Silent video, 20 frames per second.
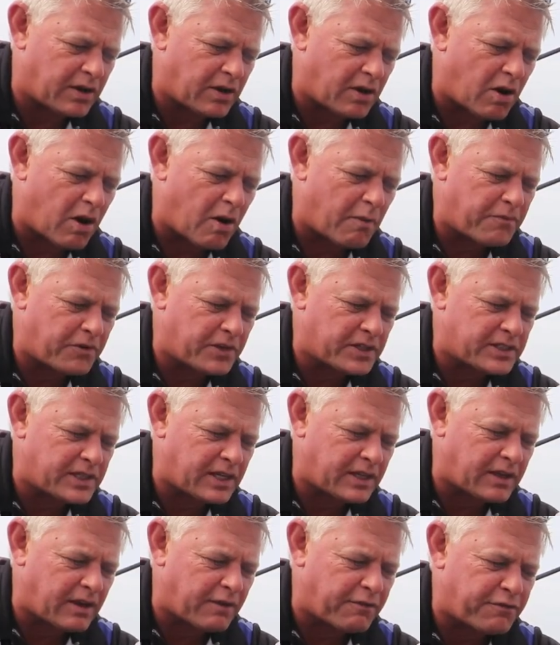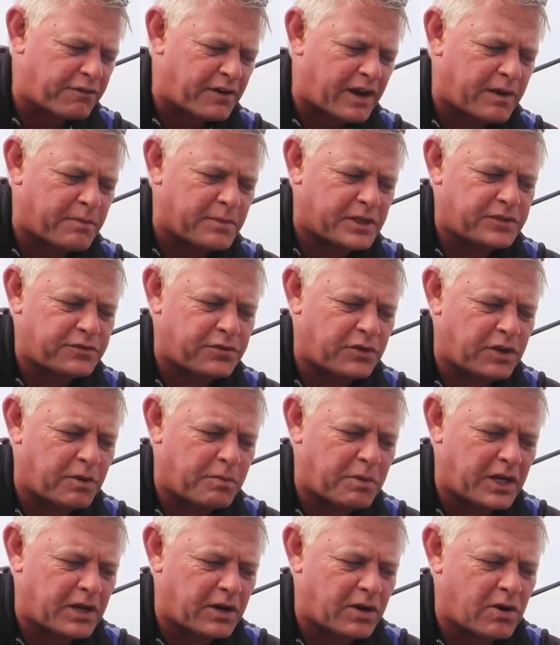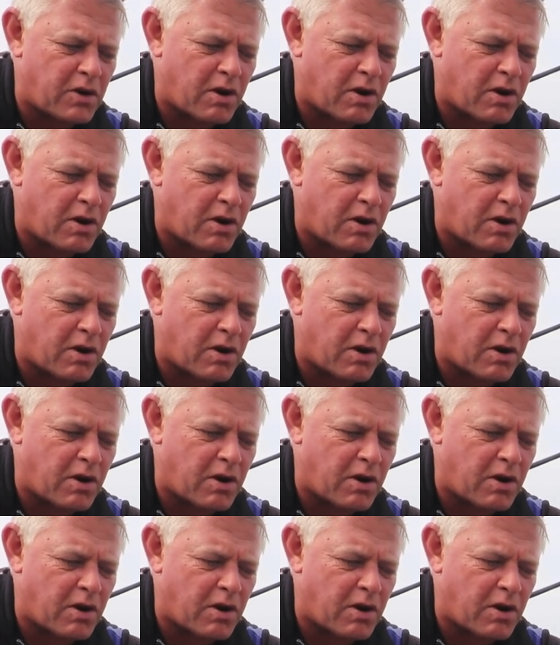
And obviously they're famous for the bigger